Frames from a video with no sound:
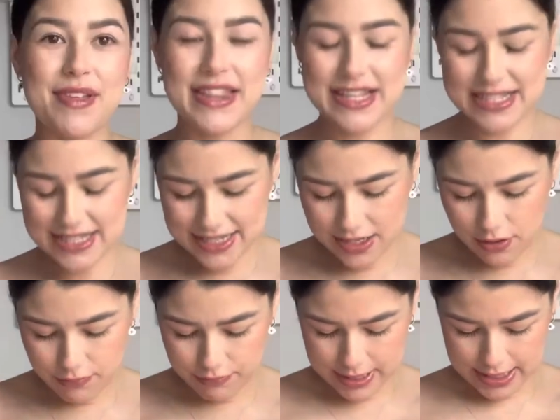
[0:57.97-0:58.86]
This is in
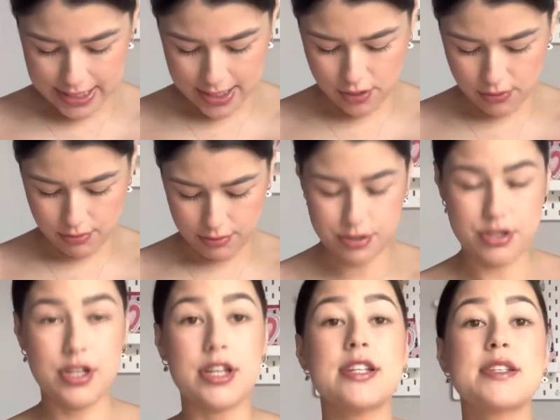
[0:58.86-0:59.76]
a really
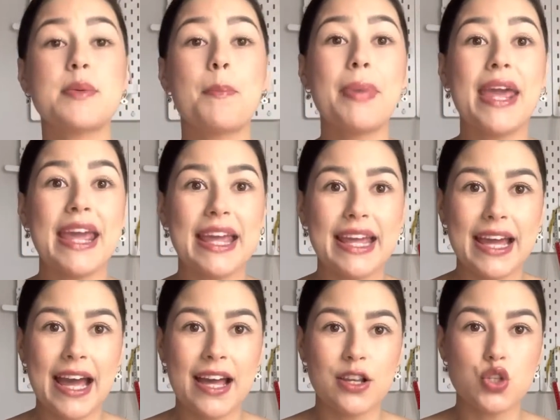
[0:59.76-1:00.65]
gorgeous pink
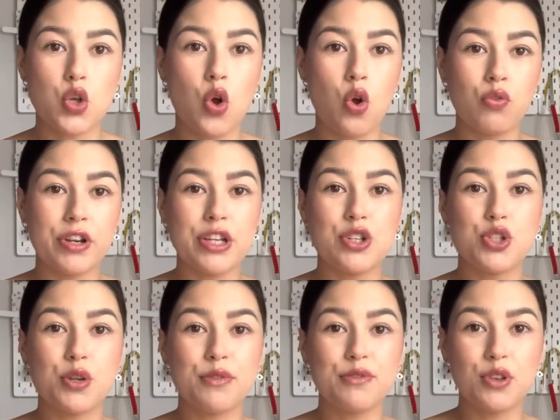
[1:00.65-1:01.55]
and
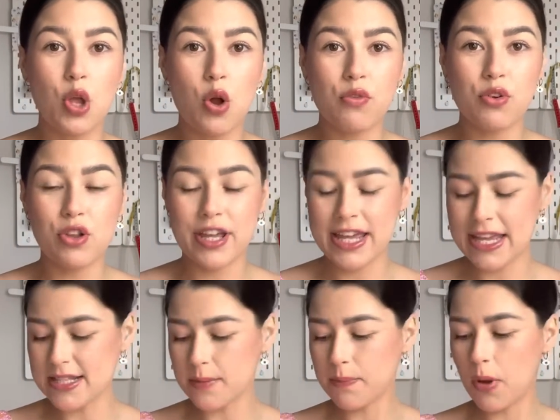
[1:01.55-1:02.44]
orange floral. It
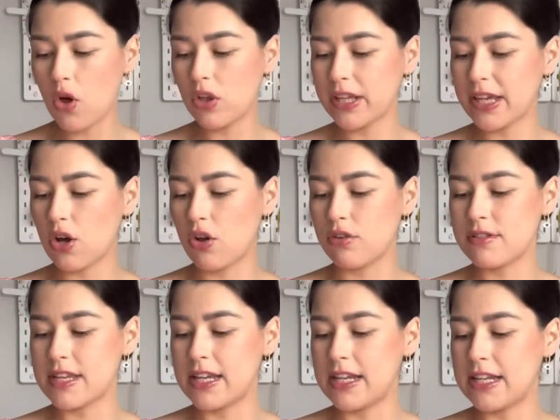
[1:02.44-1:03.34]
is a poly
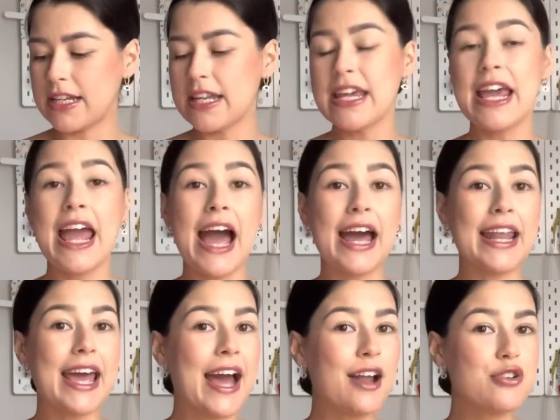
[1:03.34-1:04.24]
cotton.
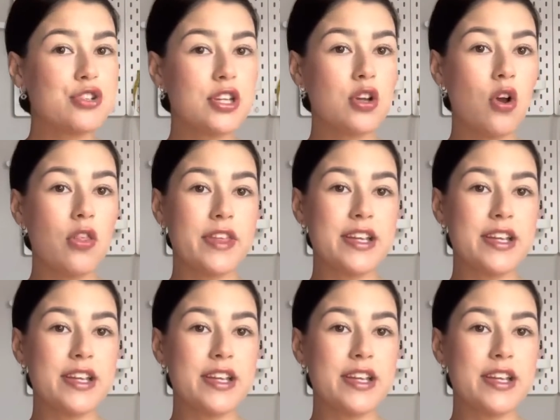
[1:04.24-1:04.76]
And I actually got